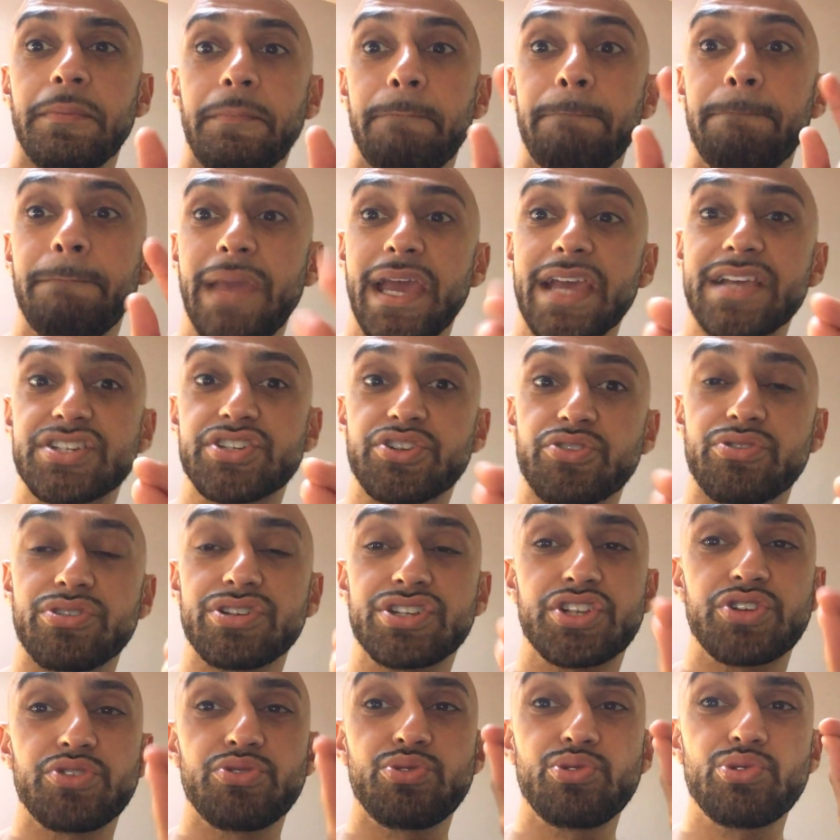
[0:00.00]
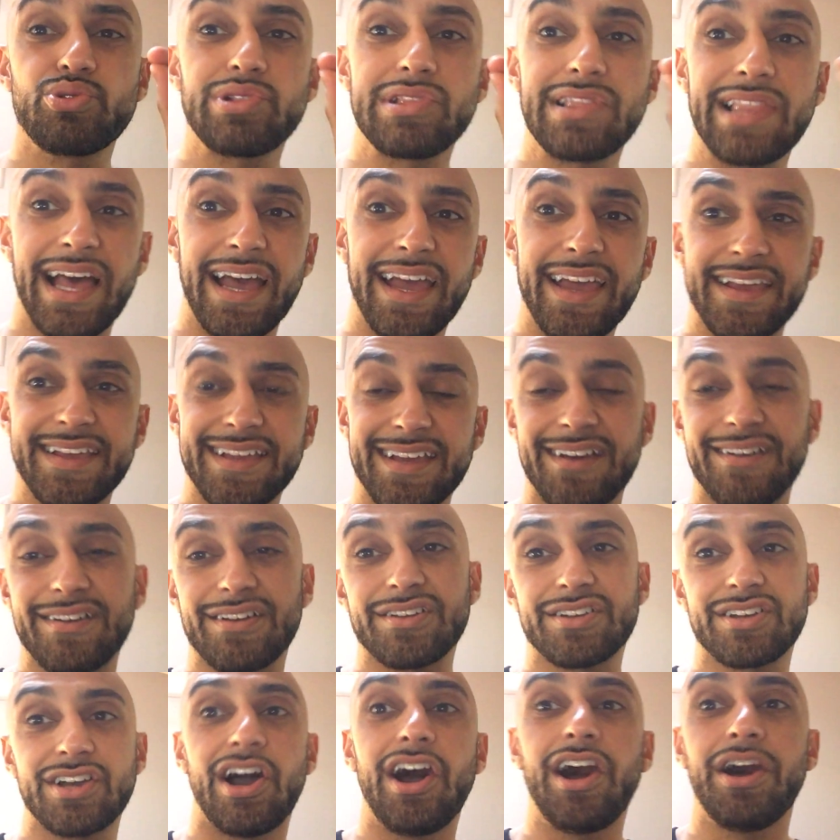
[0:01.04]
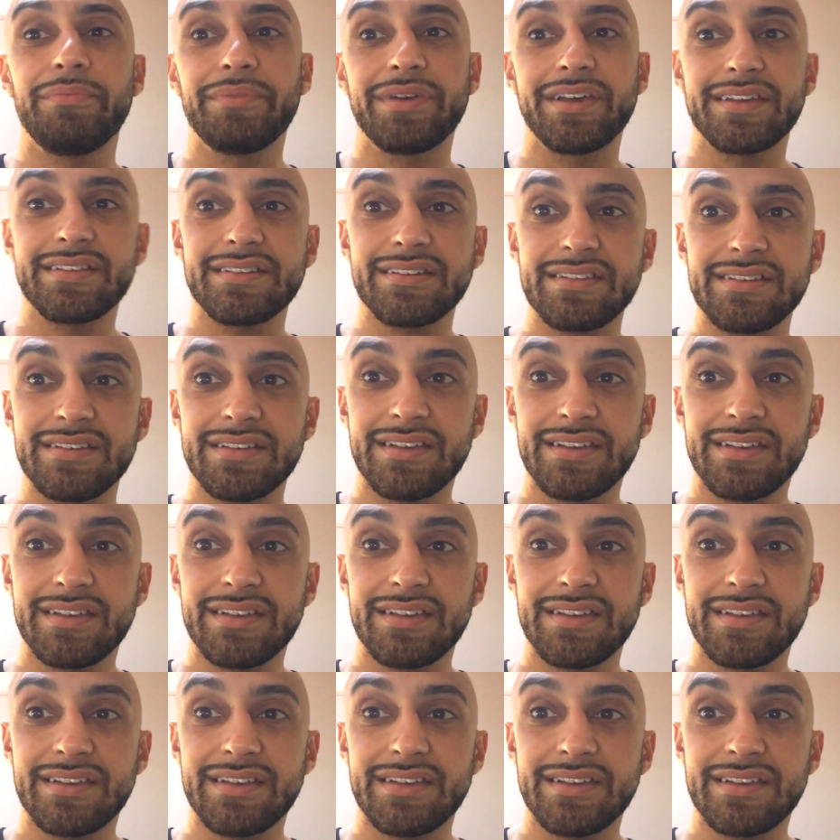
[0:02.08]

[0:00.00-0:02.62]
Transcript: Make sure to like, comment,